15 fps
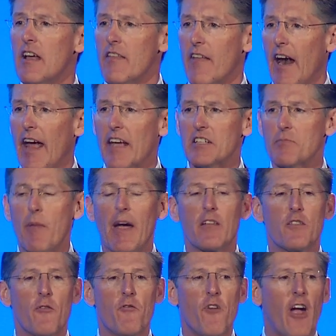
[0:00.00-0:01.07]
that I
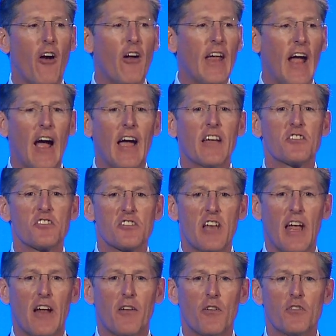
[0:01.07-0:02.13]
expect the very highest
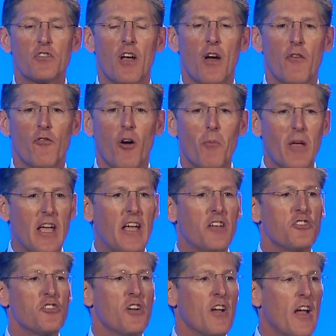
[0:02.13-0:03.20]
standards from
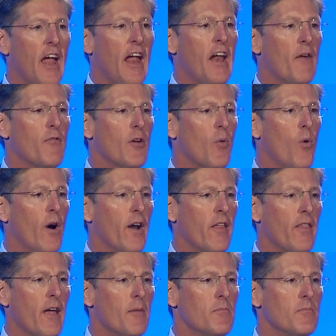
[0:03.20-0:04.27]
each and every one
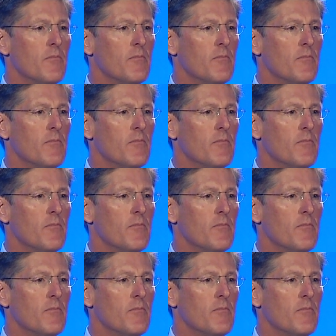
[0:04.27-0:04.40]
of them.